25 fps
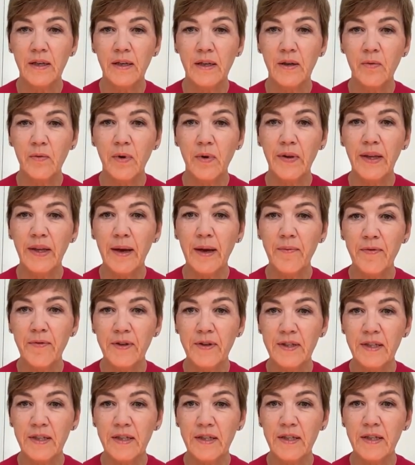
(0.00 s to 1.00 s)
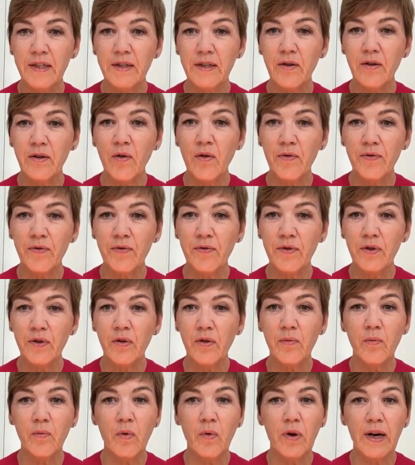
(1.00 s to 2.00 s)
where the emphasis is often
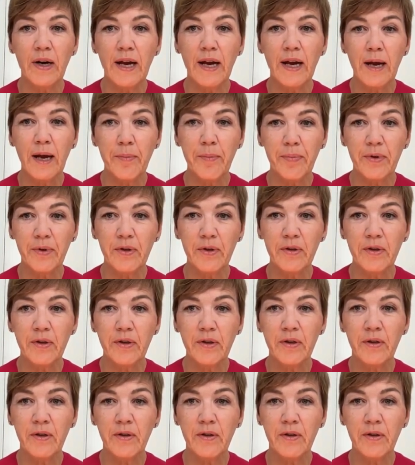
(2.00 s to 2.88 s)
on what happened